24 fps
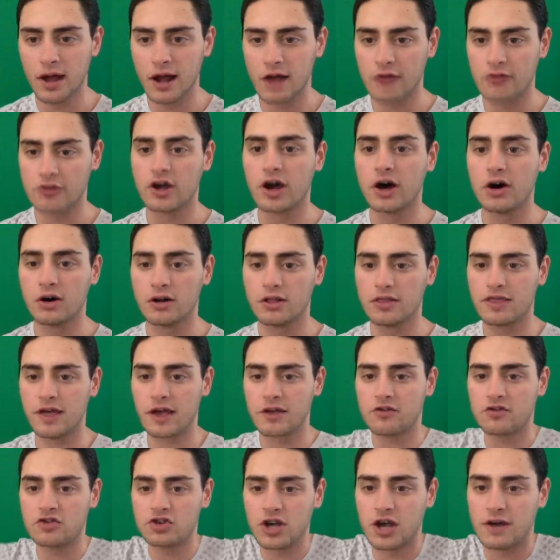How's it going?
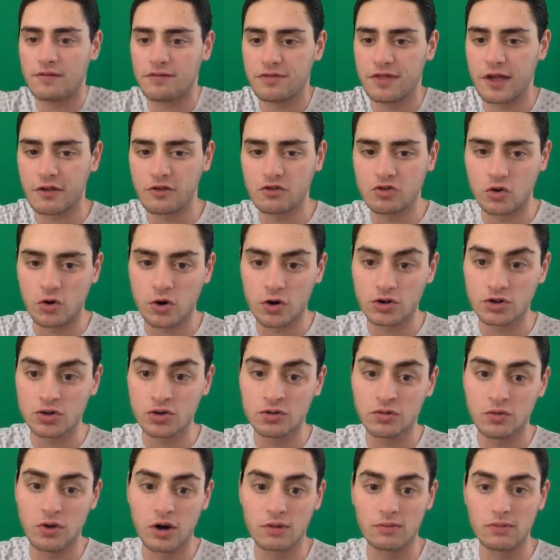Thanks, Jeff. Thanks, George.
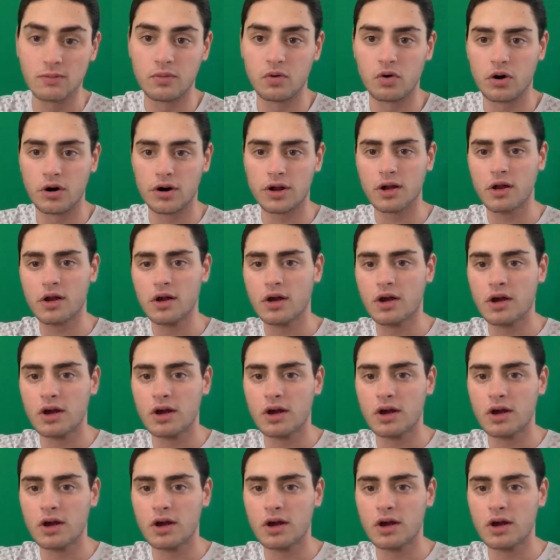Welcome aboard.